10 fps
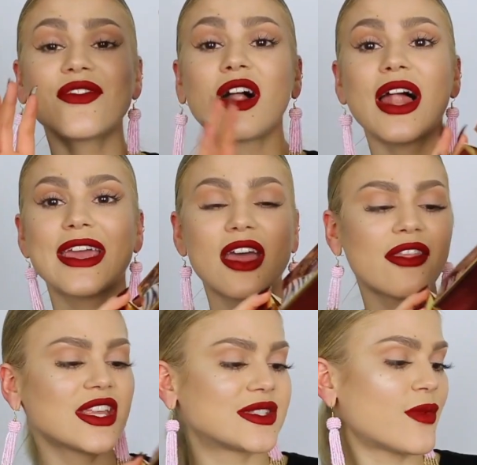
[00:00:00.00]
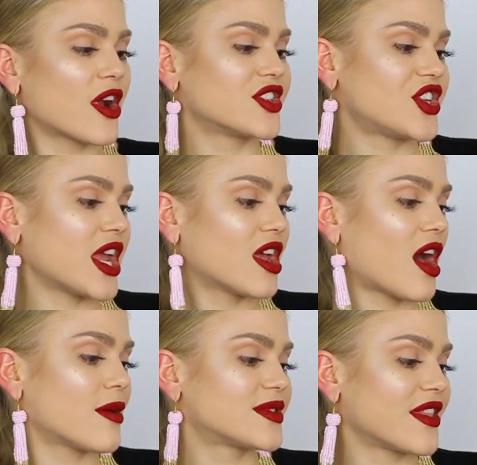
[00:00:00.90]
of all, I got this Marc
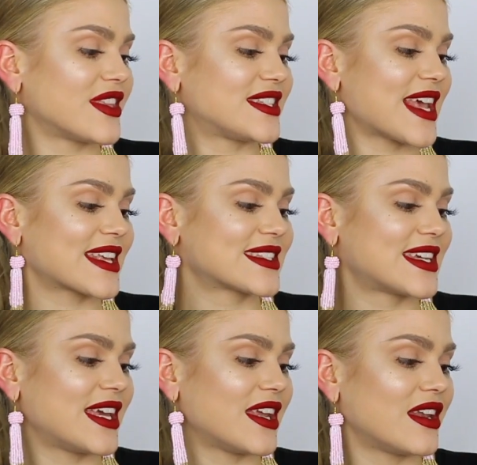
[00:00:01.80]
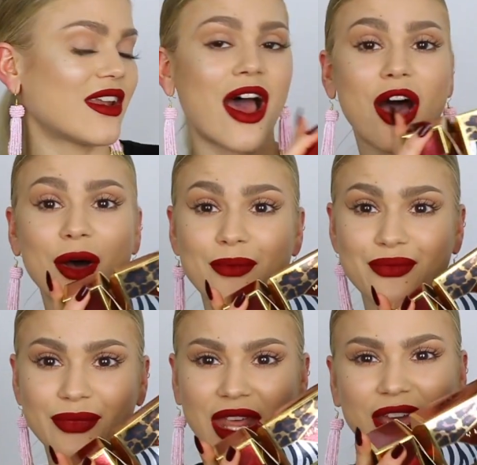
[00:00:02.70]
Jacobs, the Sex
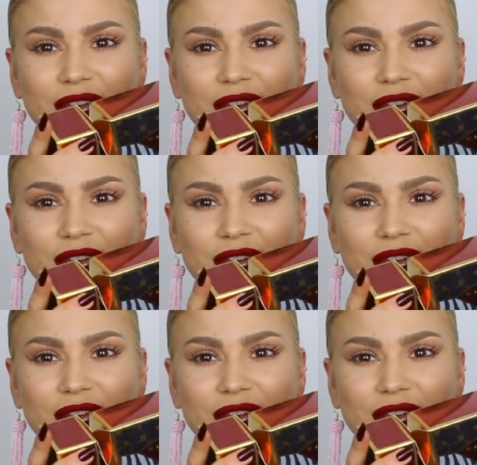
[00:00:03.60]
Kitten,